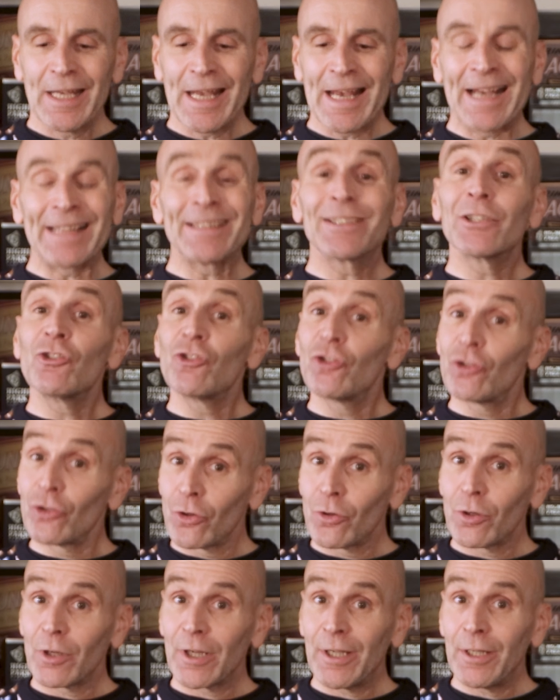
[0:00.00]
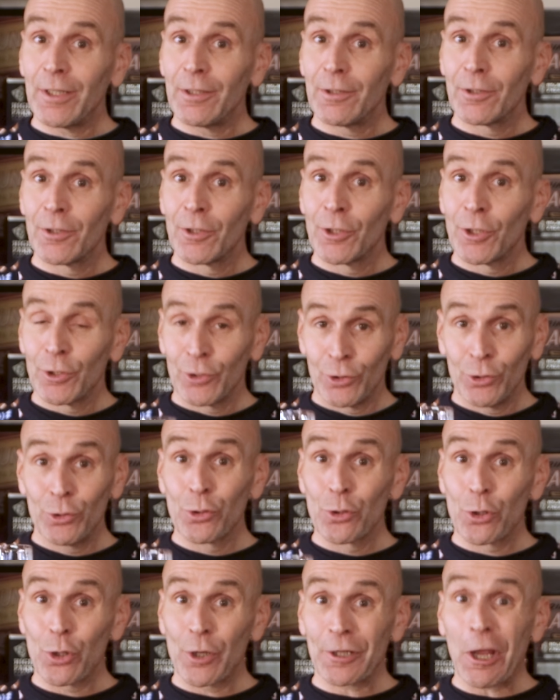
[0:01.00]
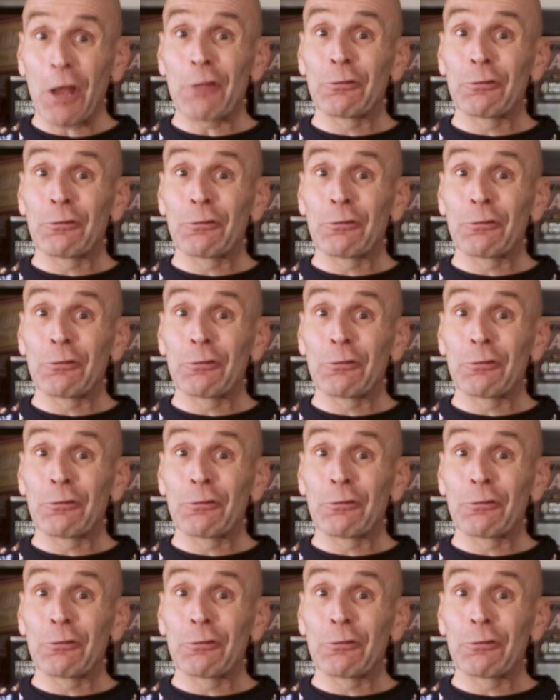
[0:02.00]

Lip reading: and enjoy your